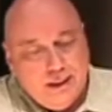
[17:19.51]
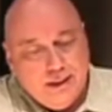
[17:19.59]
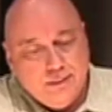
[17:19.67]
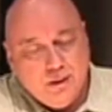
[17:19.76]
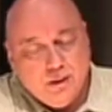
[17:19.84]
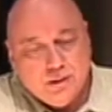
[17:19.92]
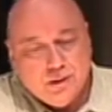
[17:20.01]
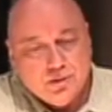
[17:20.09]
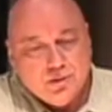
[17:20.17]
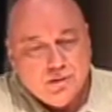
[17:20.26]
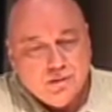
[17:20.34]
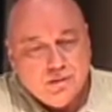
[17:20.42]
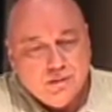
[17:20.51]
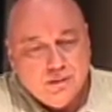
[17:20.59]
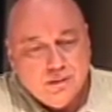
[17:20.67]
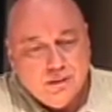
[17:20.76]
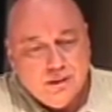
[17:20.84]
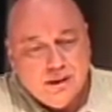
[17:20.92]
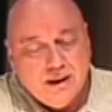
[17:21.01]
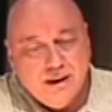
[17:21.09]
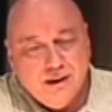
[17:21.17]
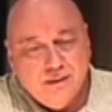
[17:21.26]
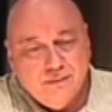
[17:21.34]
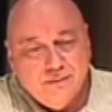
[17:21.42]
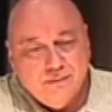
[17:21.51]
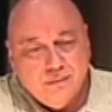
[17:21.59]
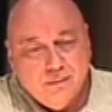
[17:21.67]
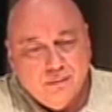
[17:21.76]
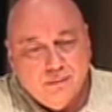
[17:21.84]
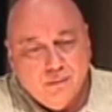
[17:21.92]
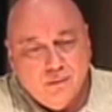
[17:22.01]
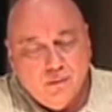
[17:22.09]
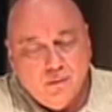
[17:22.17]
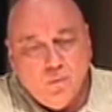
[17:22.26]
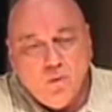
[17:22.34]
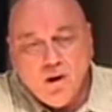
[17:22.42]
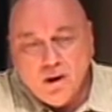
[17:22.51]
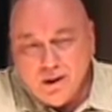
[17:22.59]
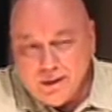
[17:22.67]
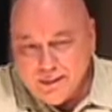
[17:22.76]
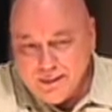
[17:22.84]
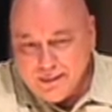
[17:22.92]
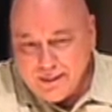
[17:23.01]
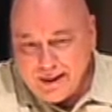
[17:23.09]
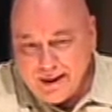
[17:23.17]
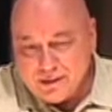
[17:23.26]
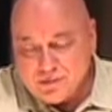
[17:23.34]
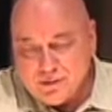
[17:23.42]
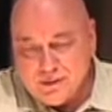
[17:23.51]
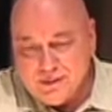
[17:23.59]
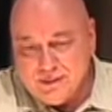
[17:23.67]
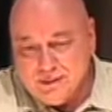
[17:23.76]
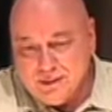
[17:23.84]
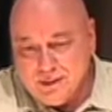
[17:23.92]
in the auditions that I have won, actually,